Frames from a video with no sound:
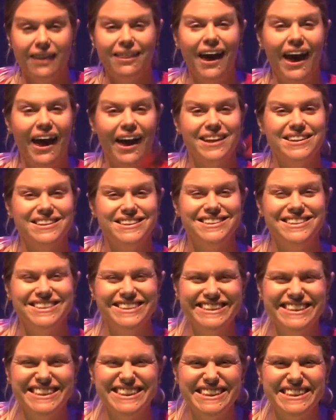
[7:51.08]
that,
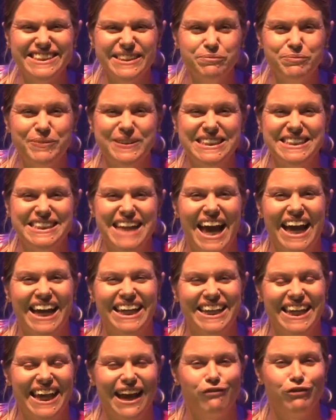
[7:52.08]
just as simple as that,
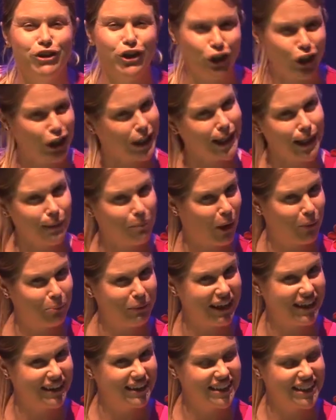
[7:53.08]
you have a cute little
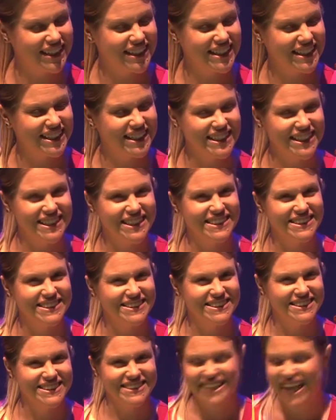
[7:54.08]
poppy.
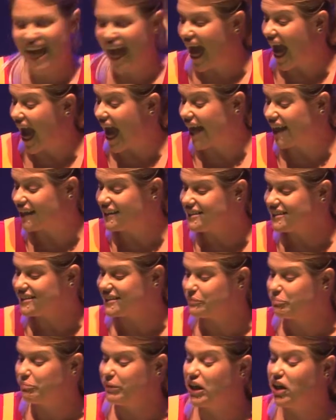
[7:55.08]
And
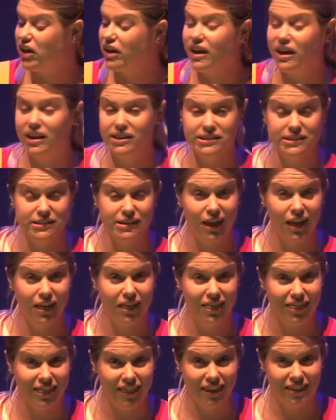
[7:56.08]
because
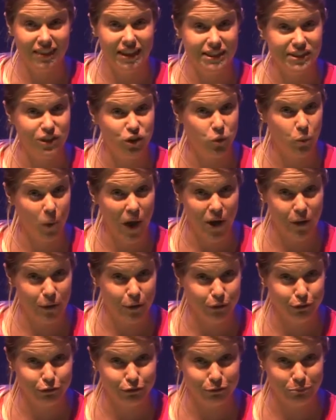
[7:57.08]
there's
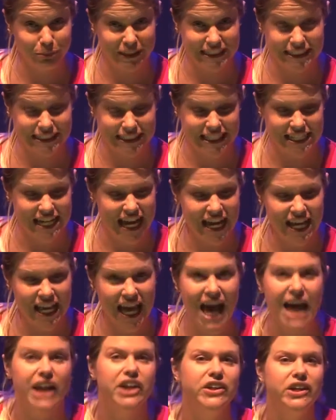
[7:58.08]
12 bits in an egg
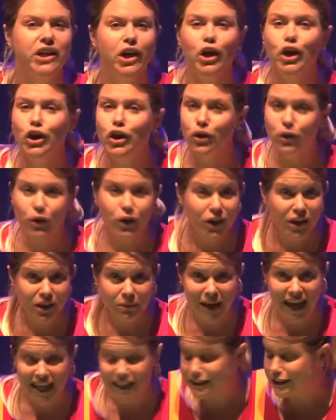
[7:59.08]
carton, you can
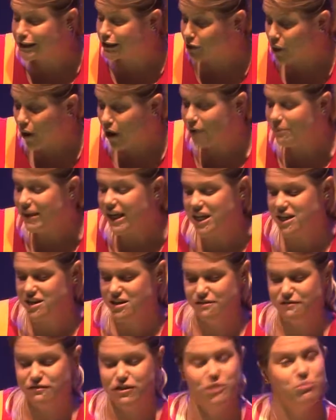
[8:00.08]
make so many
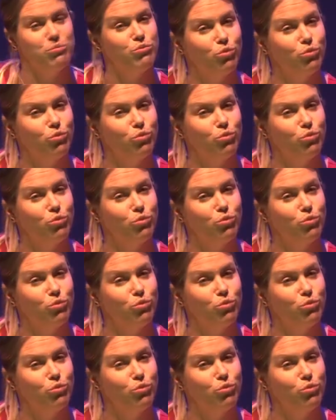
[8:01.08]
of them